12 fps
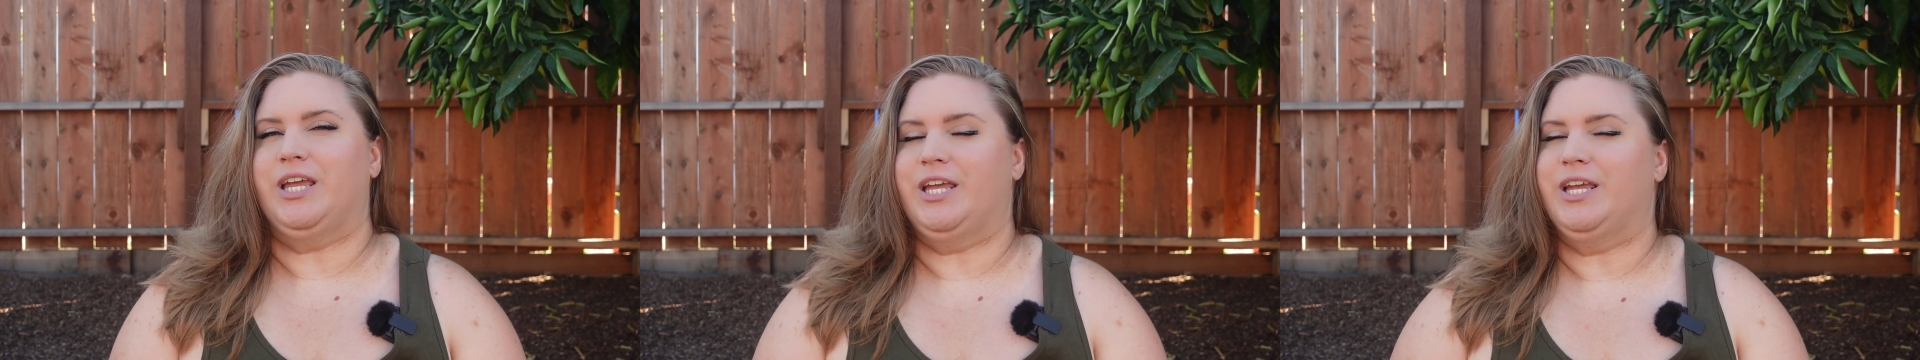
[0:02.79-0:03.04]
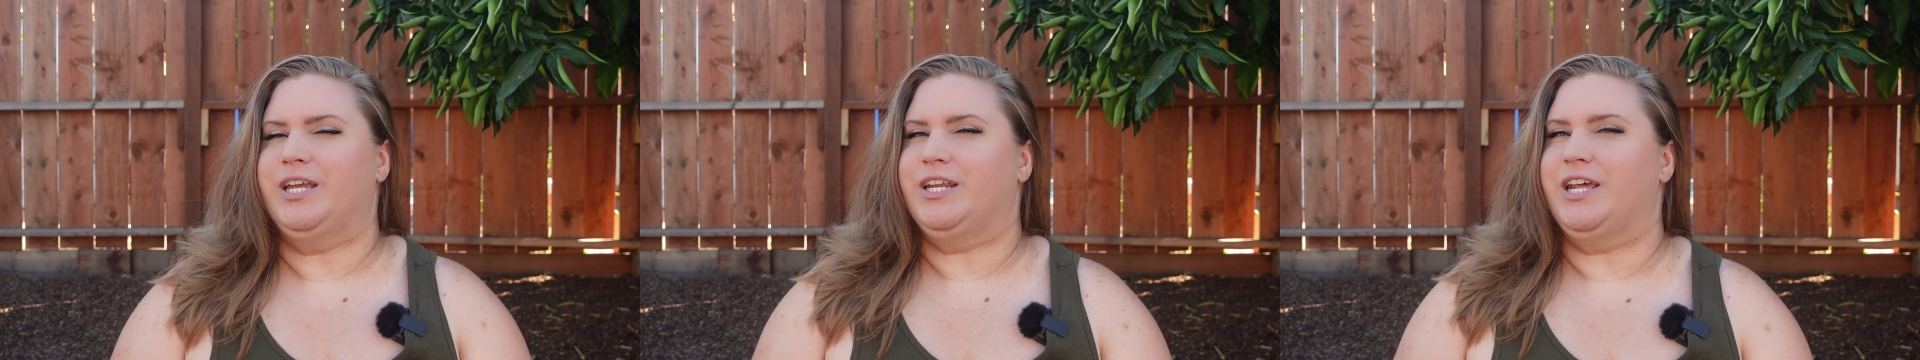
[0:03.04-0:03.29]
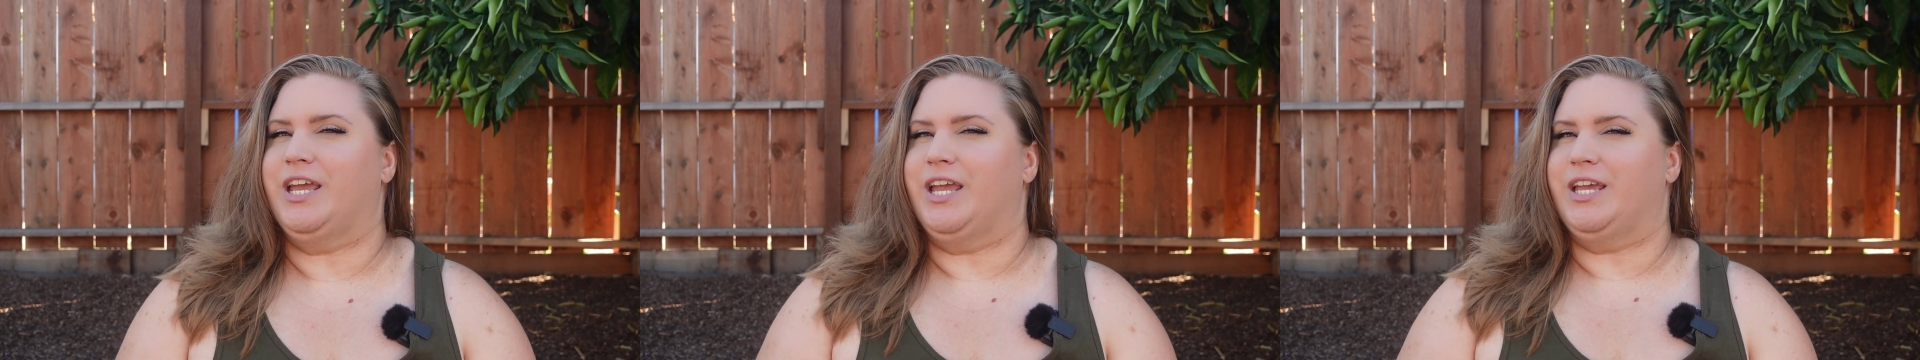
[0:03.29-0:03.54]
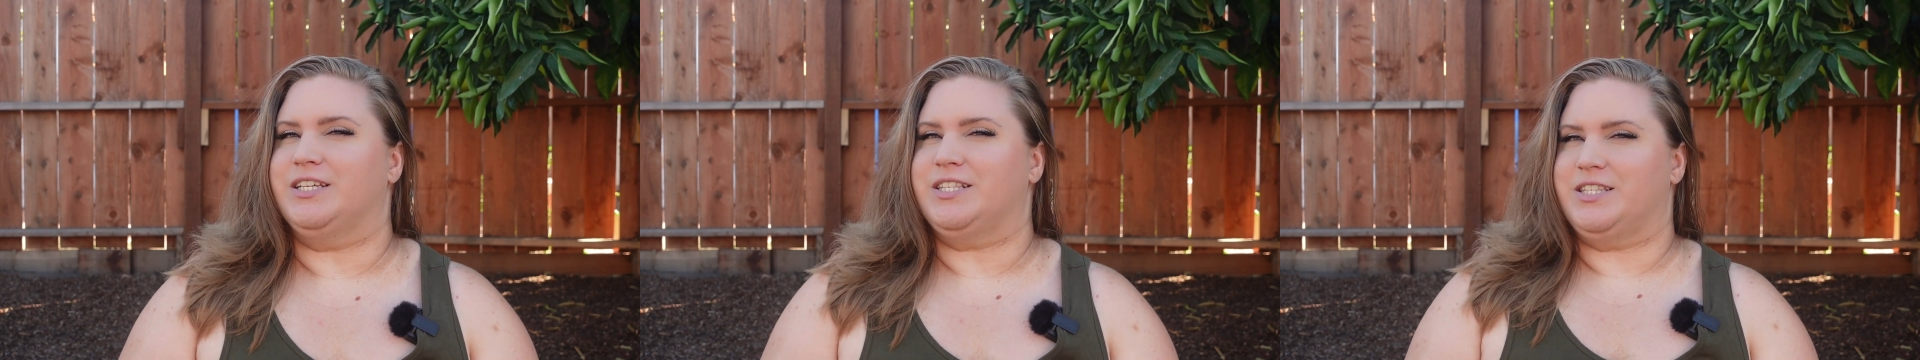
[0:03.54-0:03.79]
in
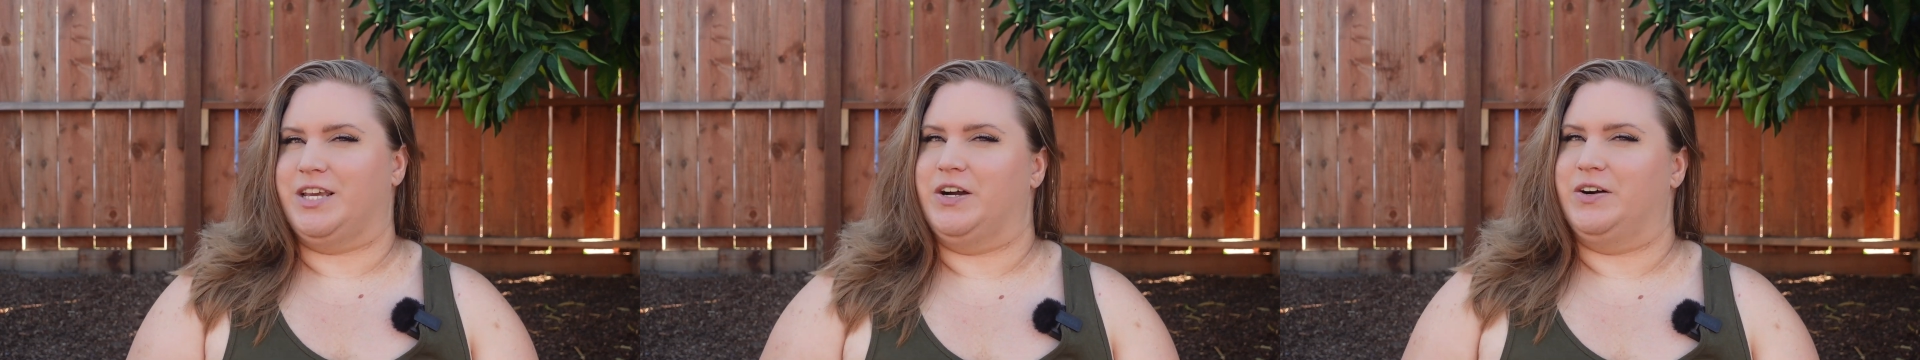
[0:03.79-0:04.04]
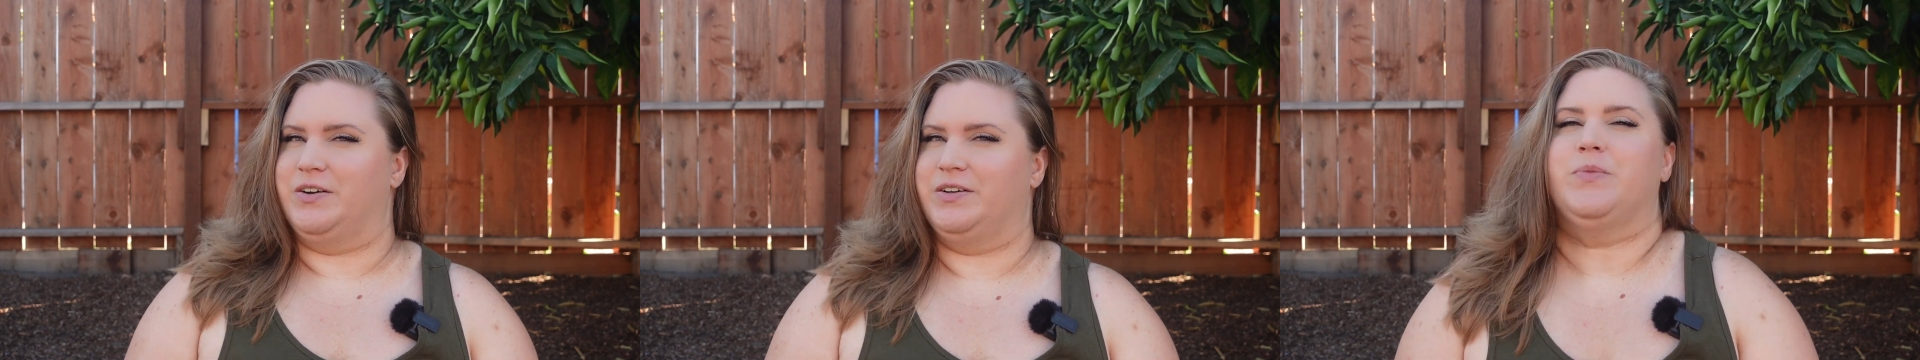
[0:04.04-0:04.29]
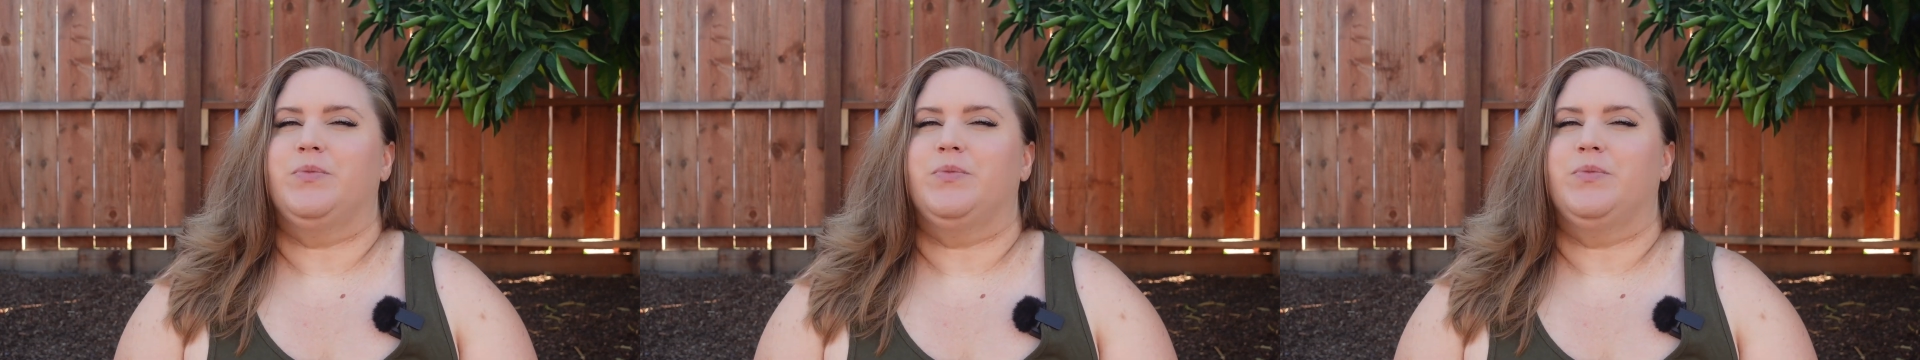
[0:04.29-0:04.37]
a sale?